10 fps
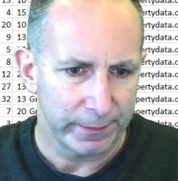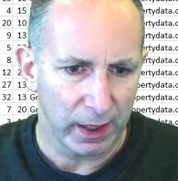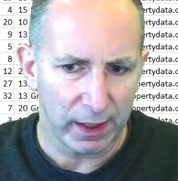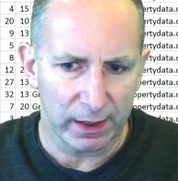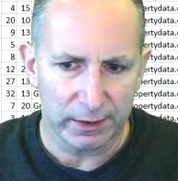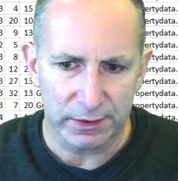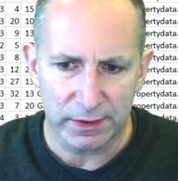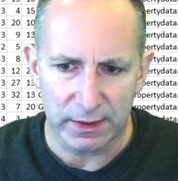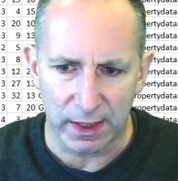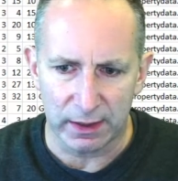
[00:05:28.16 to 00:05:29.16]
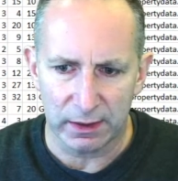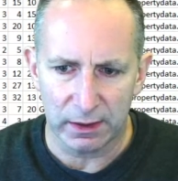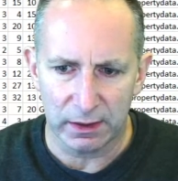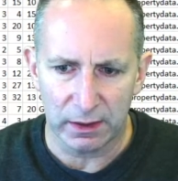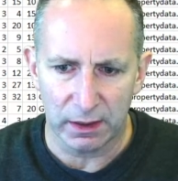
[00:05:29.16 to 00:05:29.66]
and
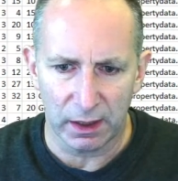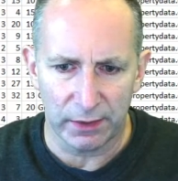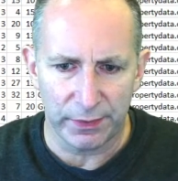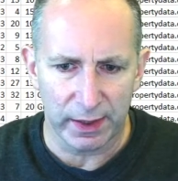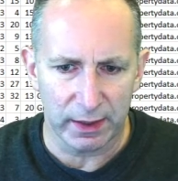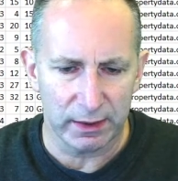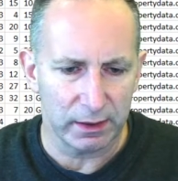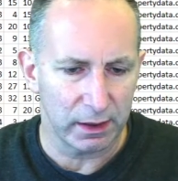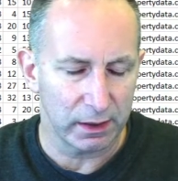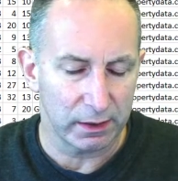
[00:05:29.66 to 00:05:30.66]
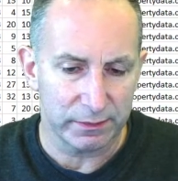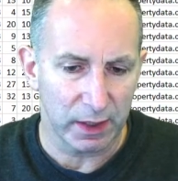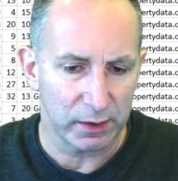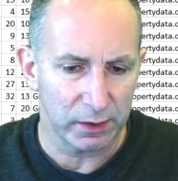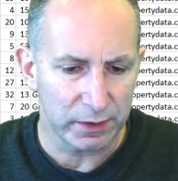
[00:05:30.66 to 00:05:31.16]
then
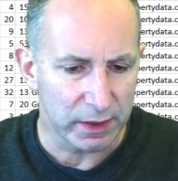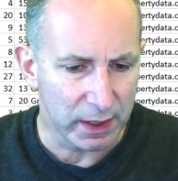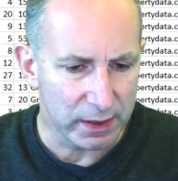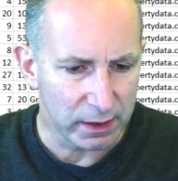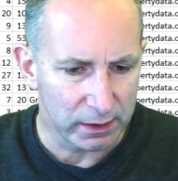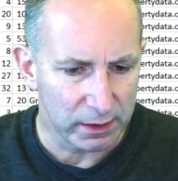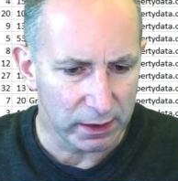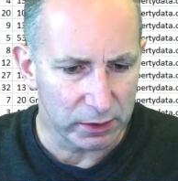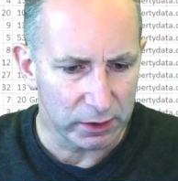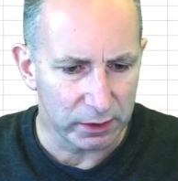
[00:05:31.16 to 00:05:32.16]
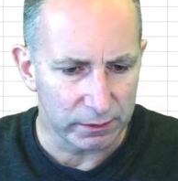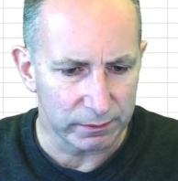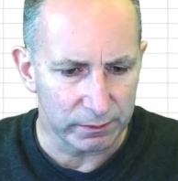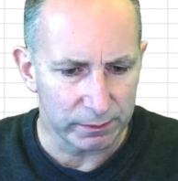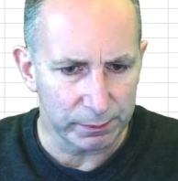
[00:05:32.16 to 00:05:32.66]
download the data, and then you
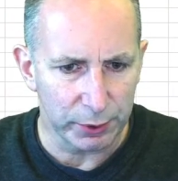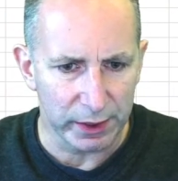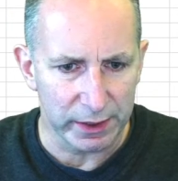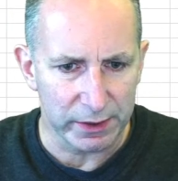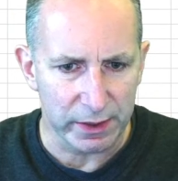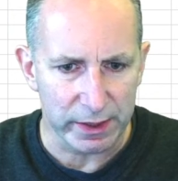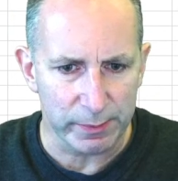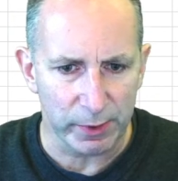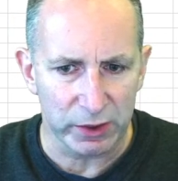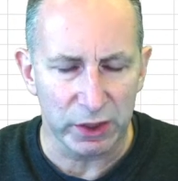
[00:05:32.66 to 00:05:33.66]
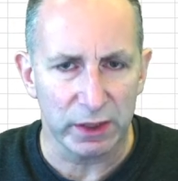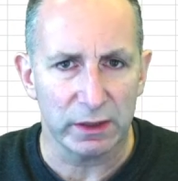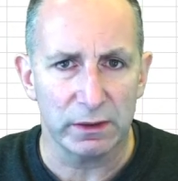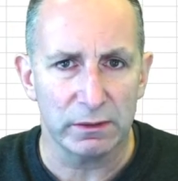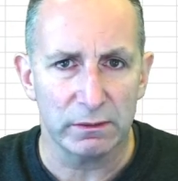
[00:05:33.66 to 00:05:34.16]
can put it into this
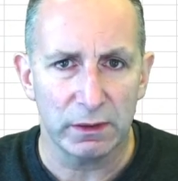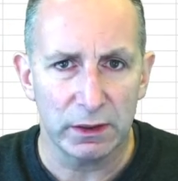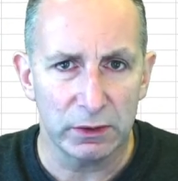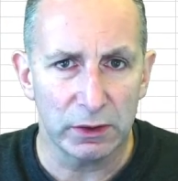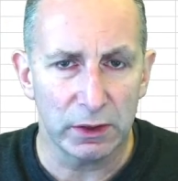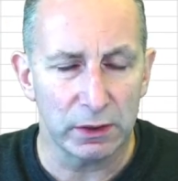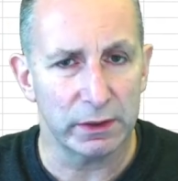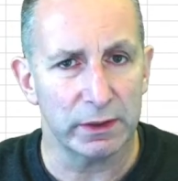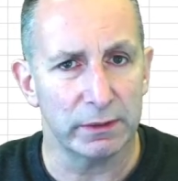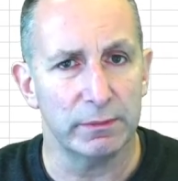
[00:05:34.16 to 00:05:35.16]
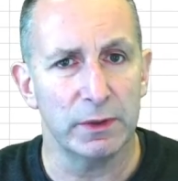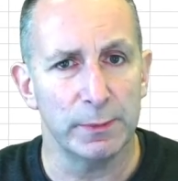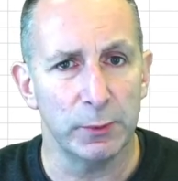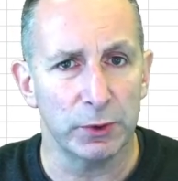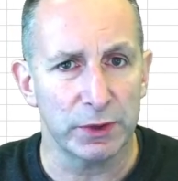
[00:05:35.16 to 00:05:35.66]
spreadsheet, and you can look at the
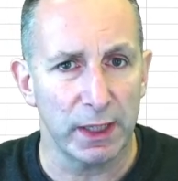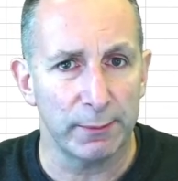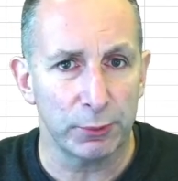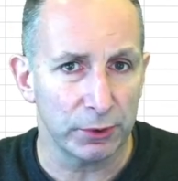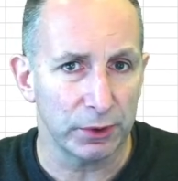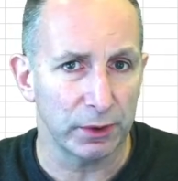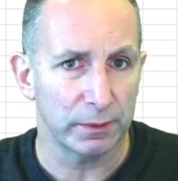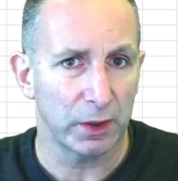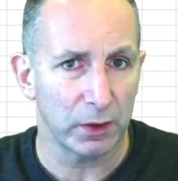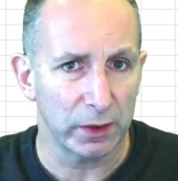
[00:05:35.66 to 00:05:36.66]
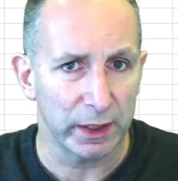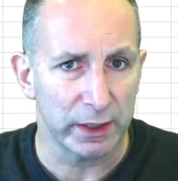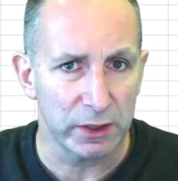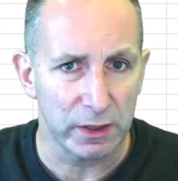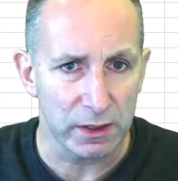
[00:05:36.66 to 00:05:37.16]
more temporal
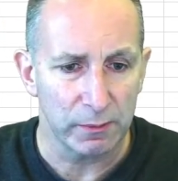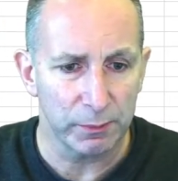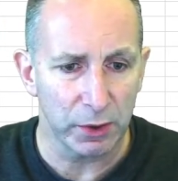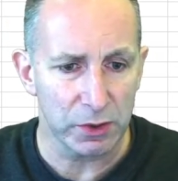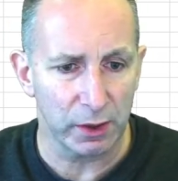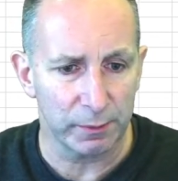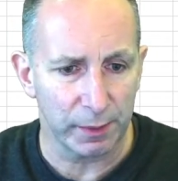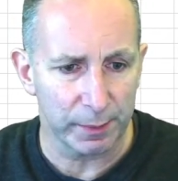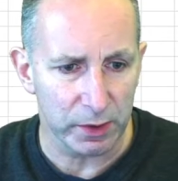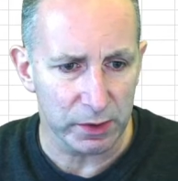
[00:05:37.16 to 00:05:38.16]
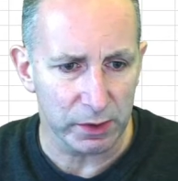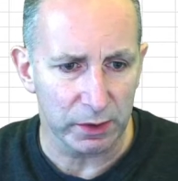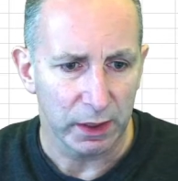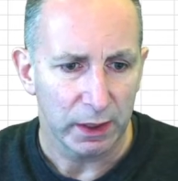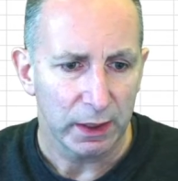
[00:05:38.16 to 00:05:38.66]
correlations postcode by
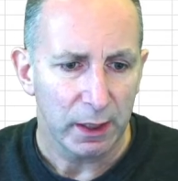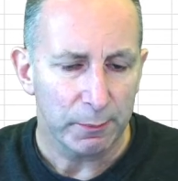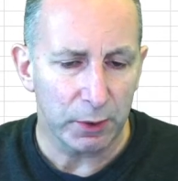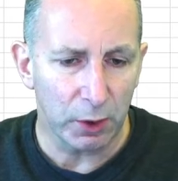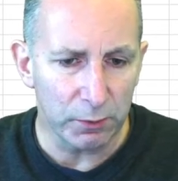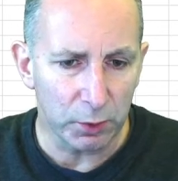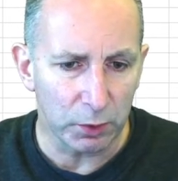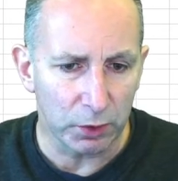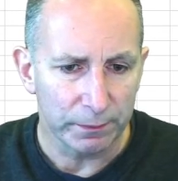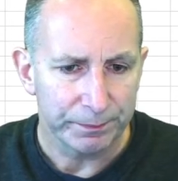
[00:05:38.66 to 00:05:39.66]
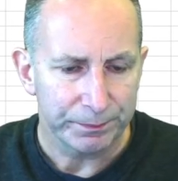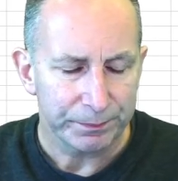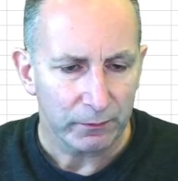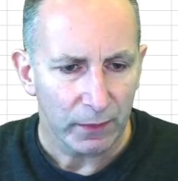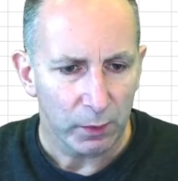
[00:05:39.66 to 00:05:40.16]
postcode. But overall,
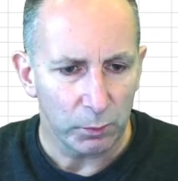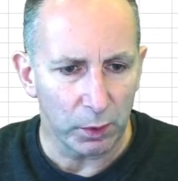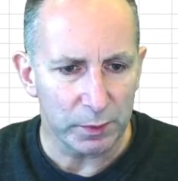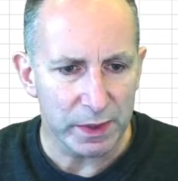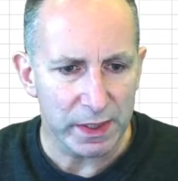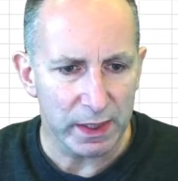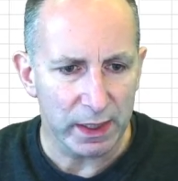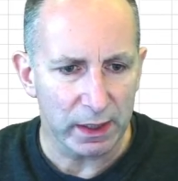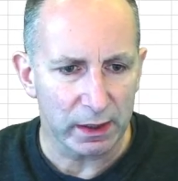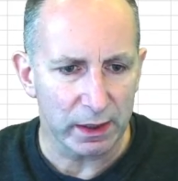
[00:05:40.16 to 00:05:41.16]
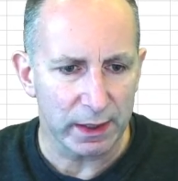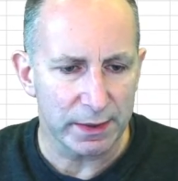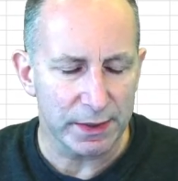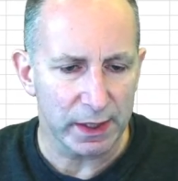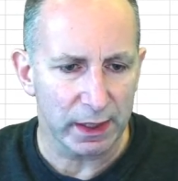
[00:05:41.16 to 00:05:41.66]
what we see here
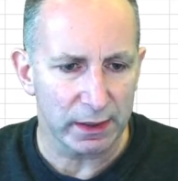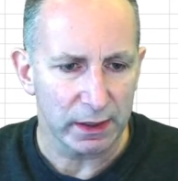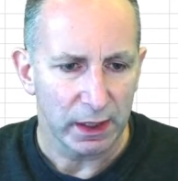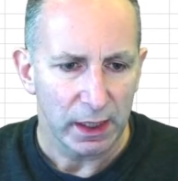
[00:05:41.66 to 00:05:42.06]
is that